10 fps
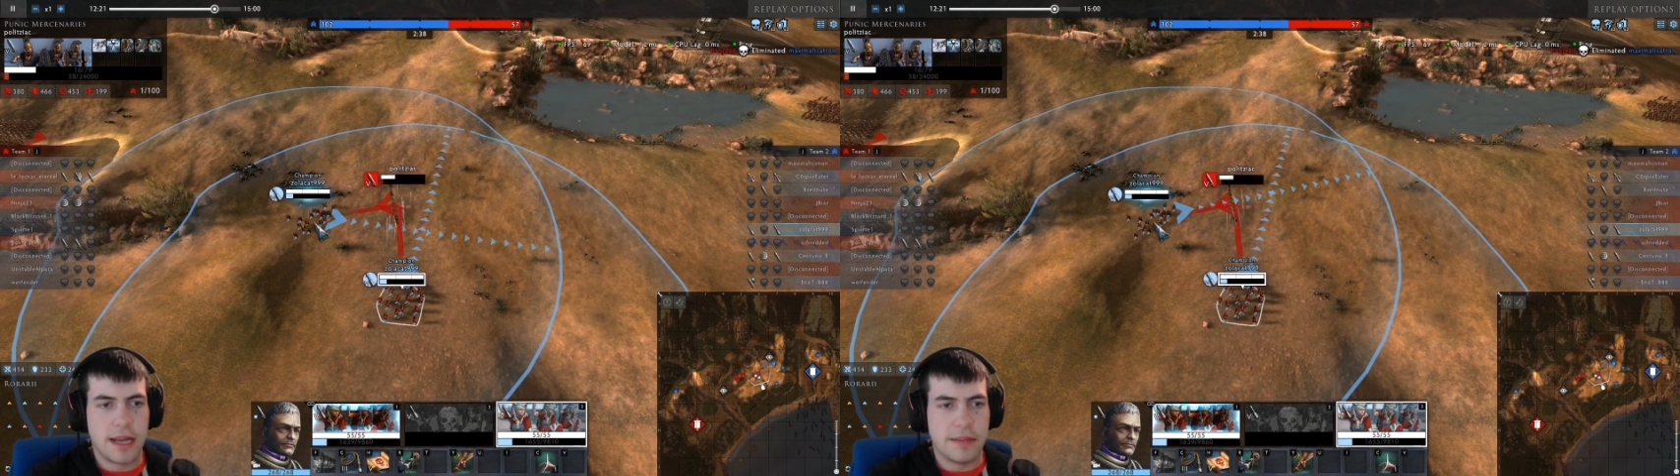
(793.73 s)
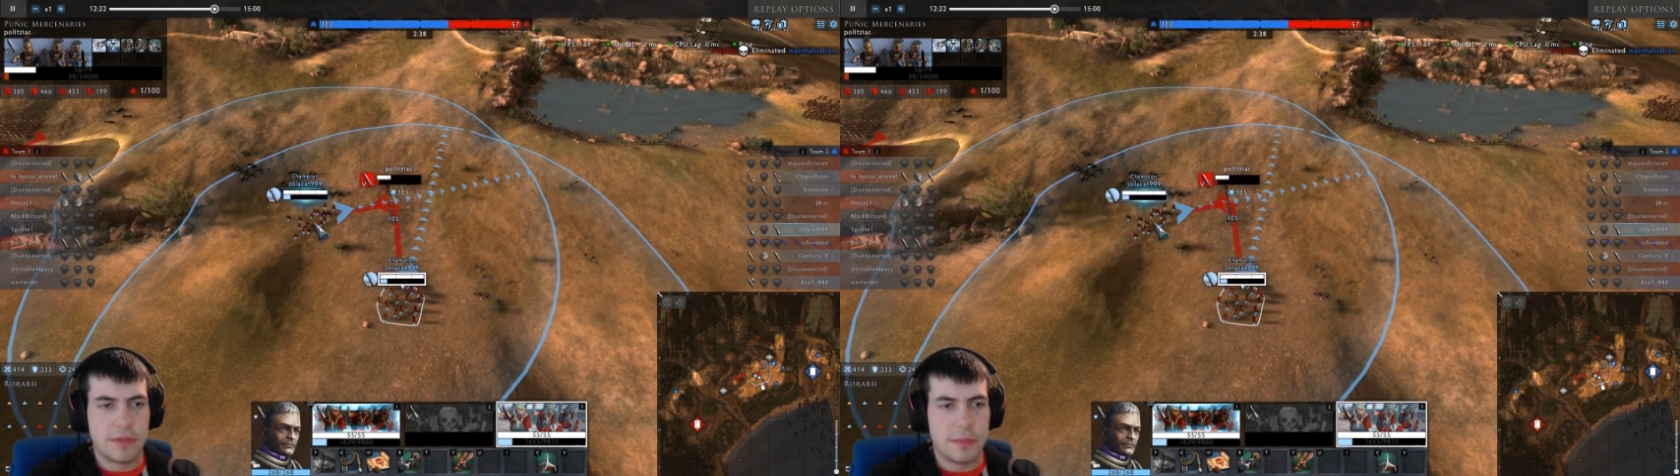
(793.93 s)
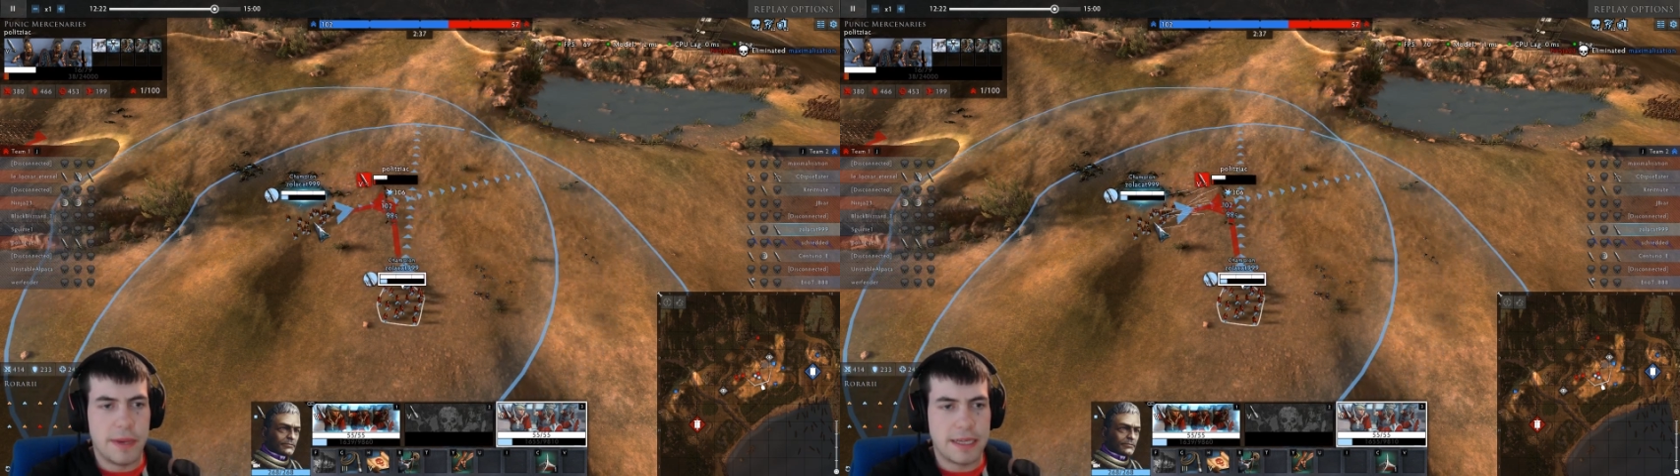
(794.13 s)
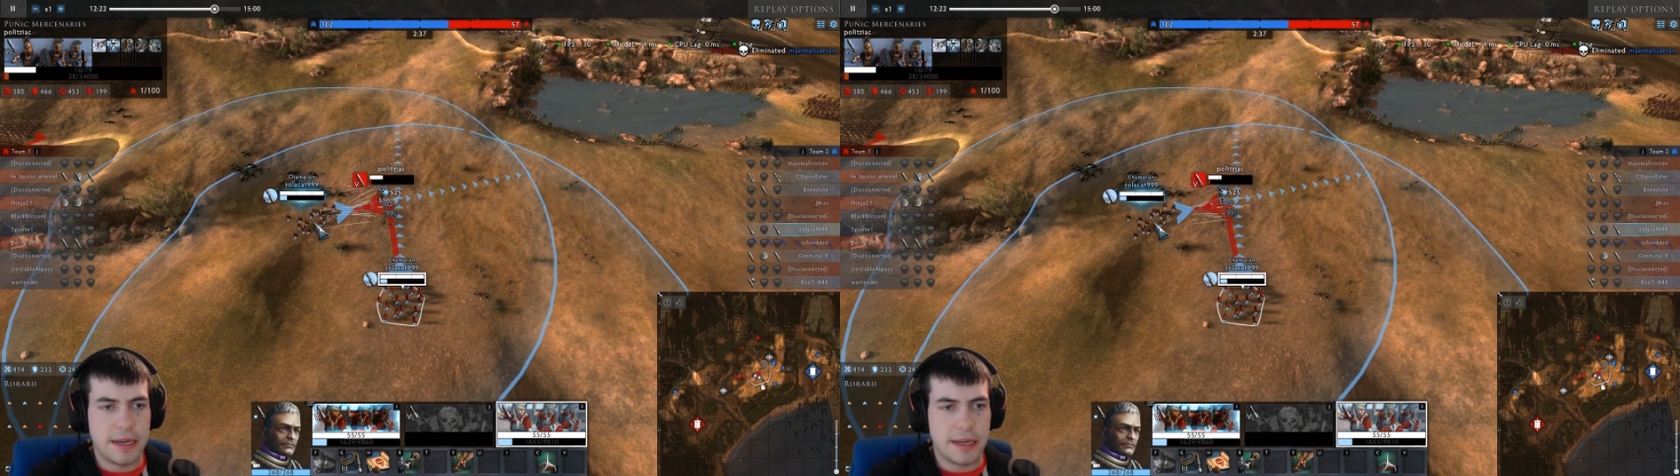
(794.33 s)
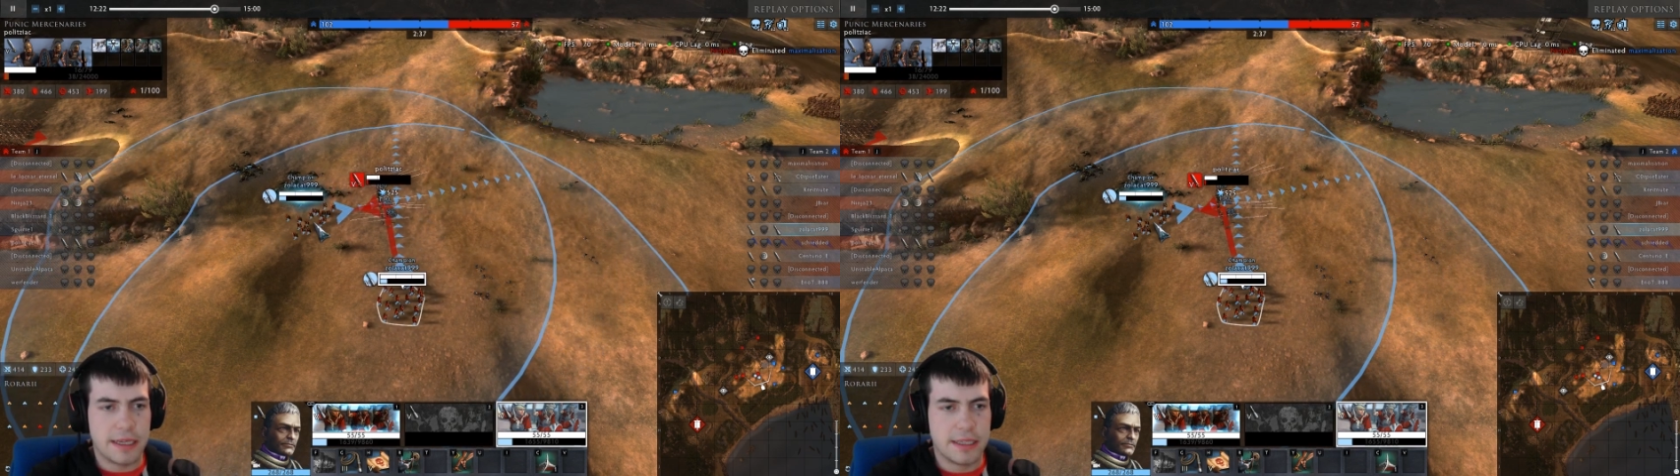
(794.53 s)
them split,
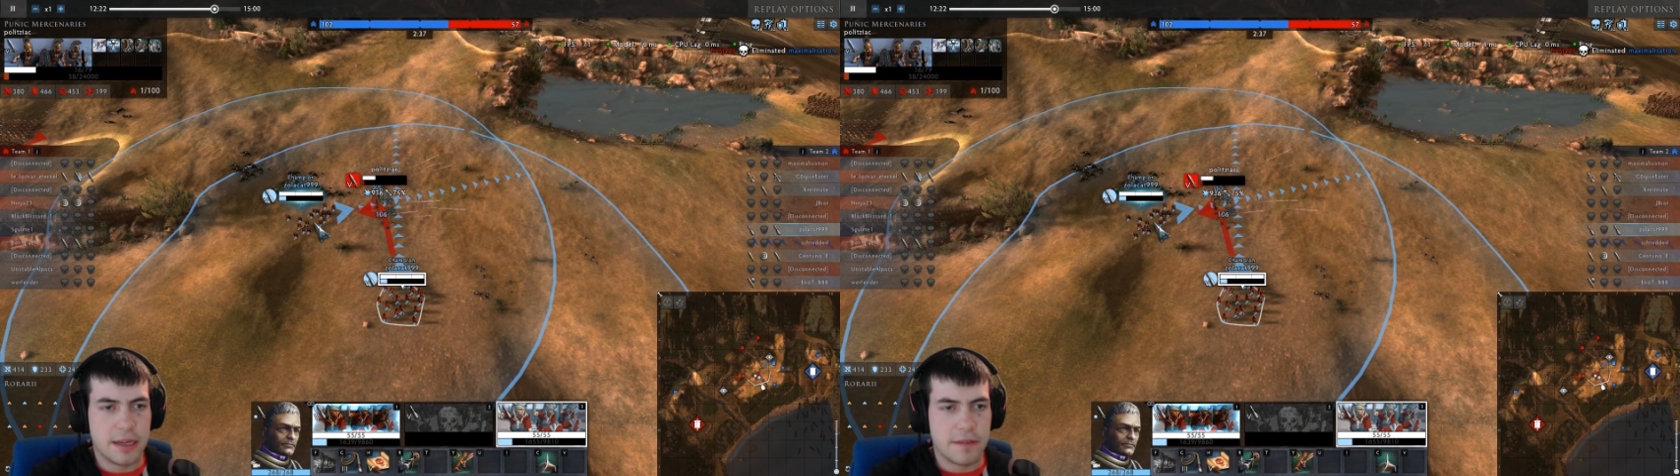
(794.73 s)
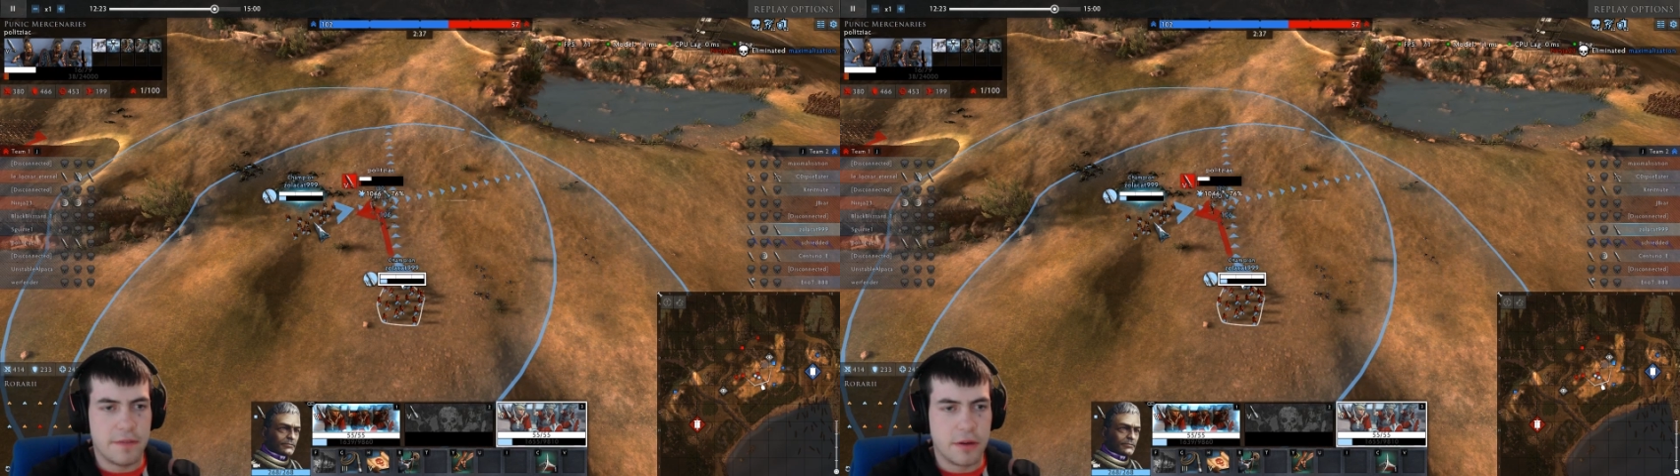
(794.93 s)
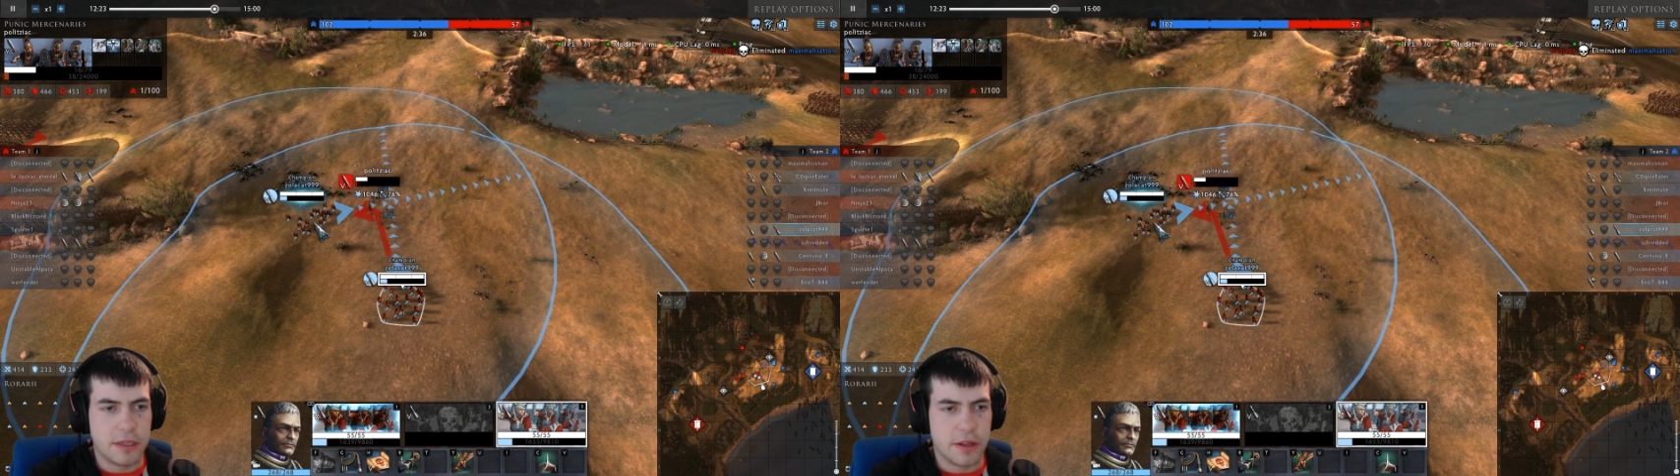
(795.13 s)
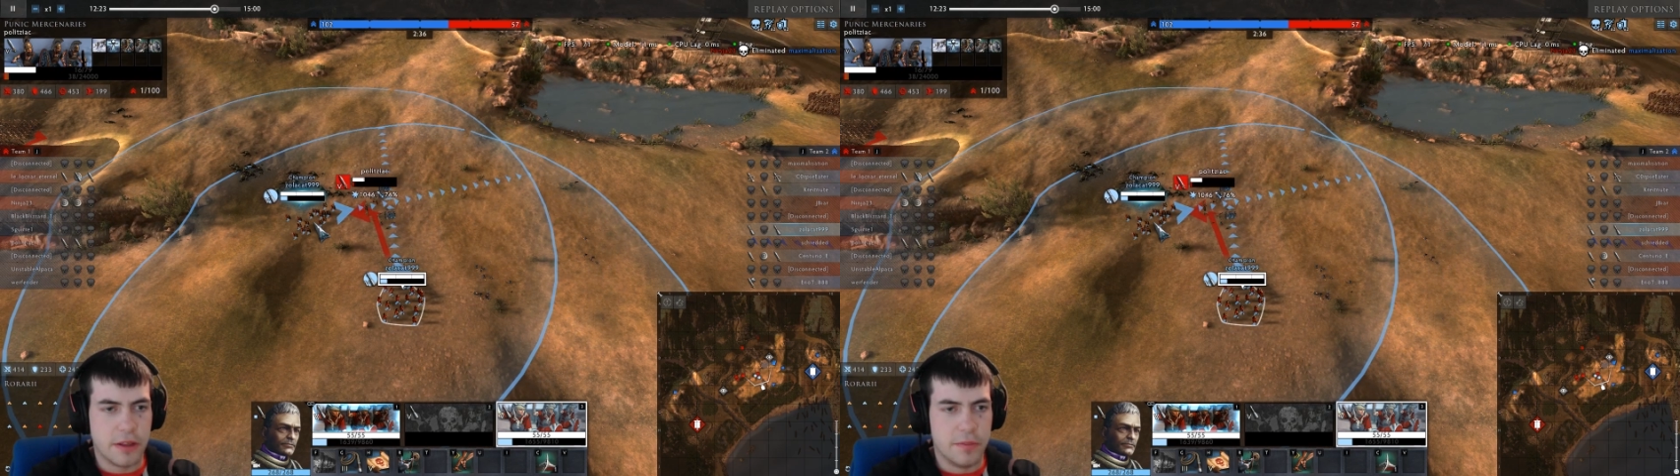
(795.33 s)
and I can start to focus on